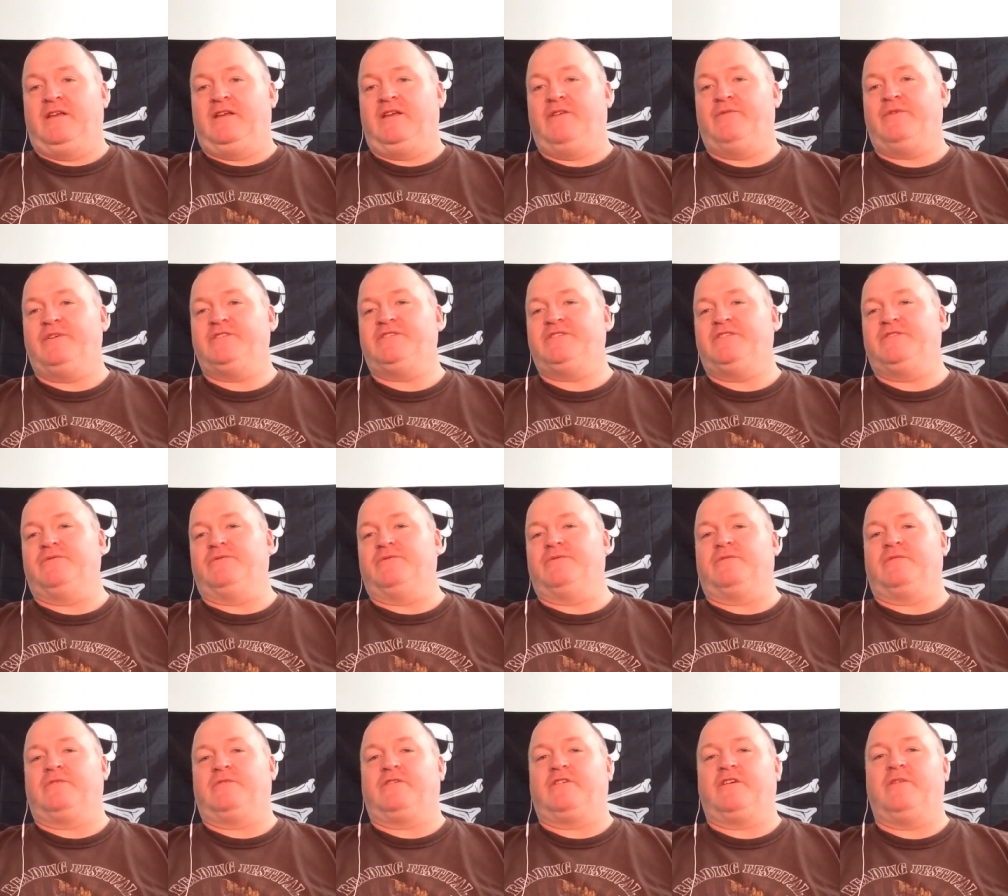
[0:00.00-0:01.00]
Now, as you
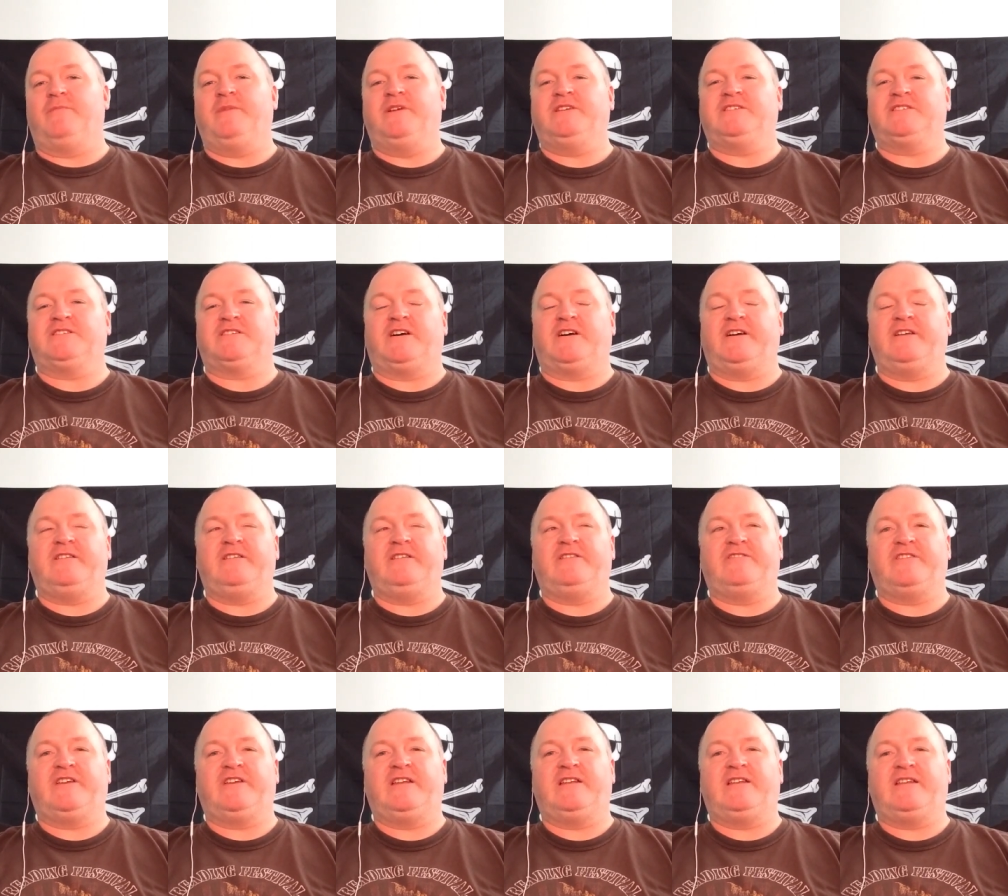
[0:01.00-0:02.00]
know, Cummings is highly
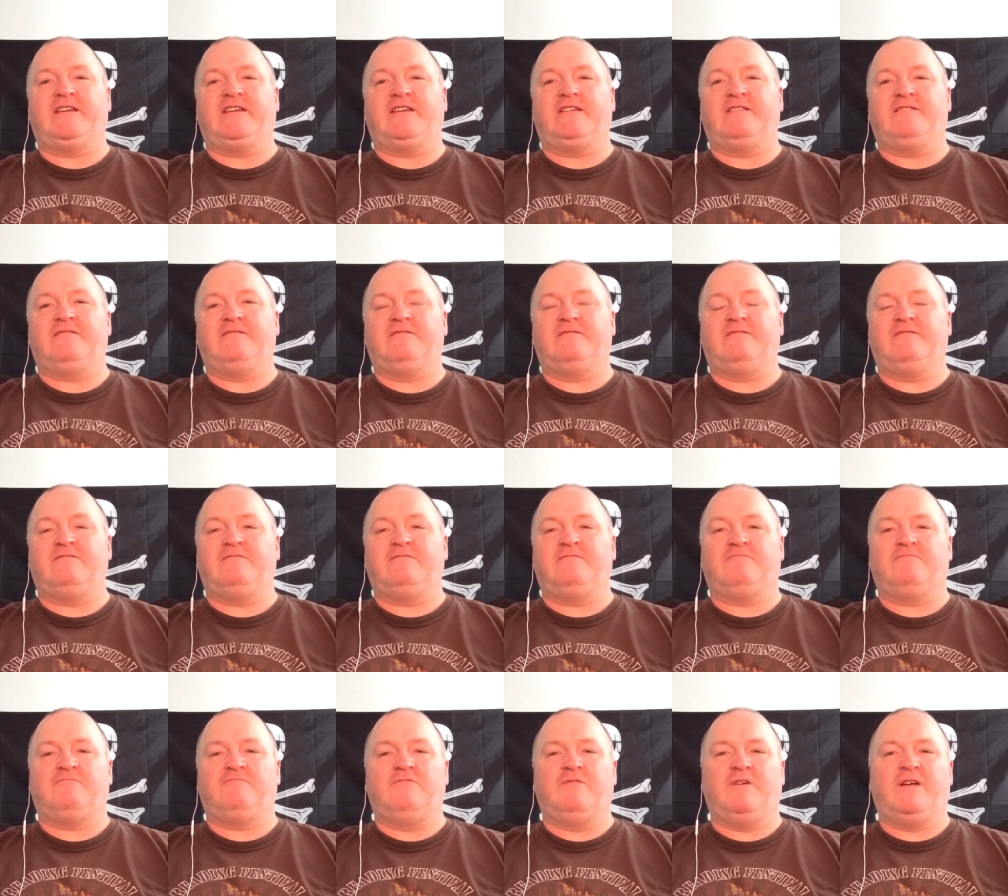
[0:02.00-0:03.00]
trained
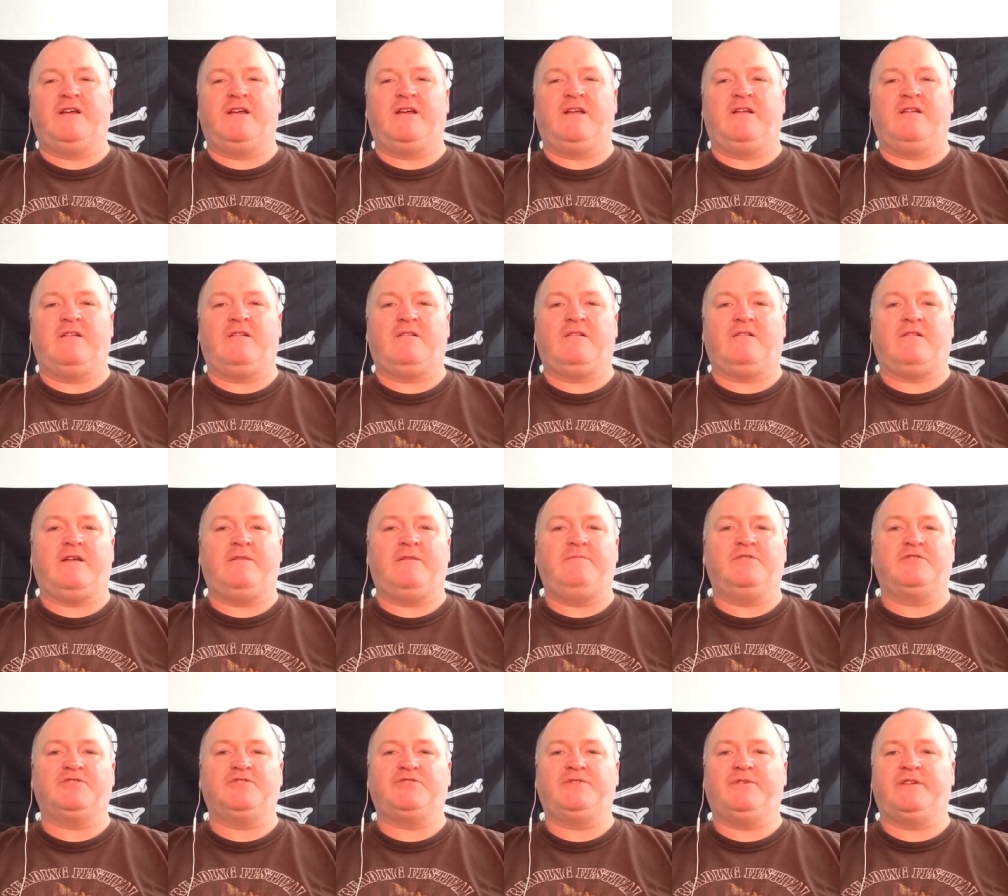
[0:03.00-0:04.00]
in, well, I'm
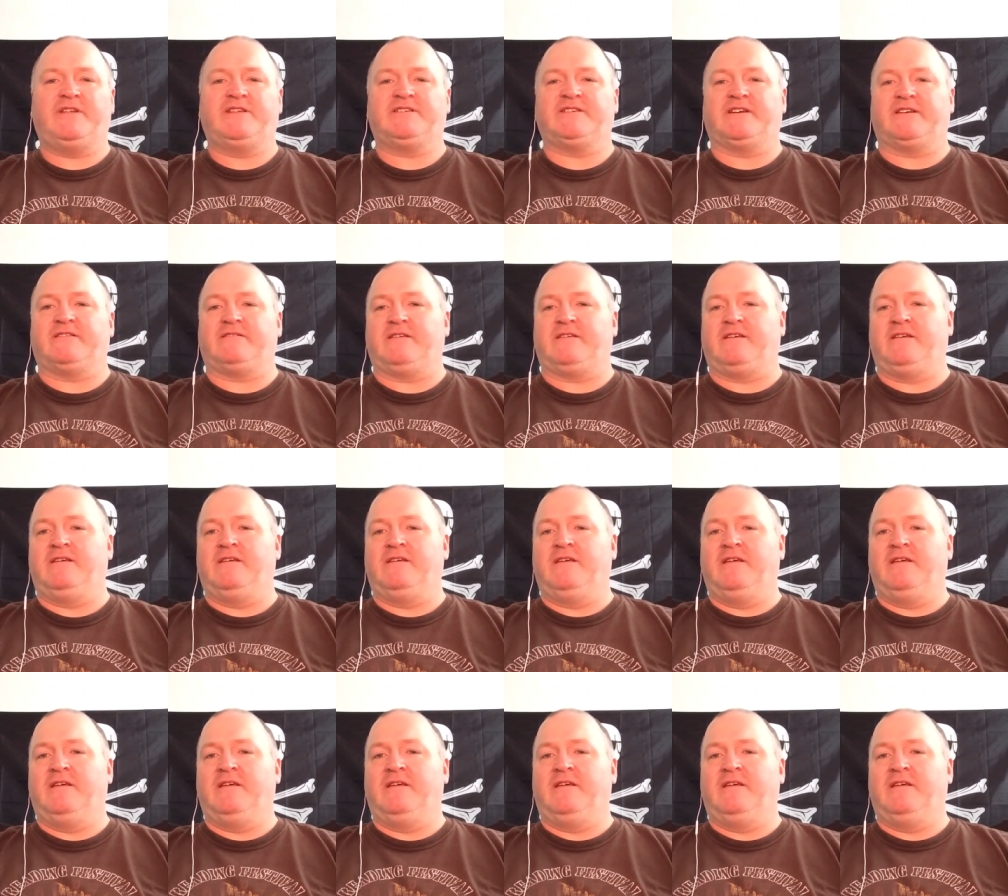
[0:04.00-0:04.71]
not sure exactly,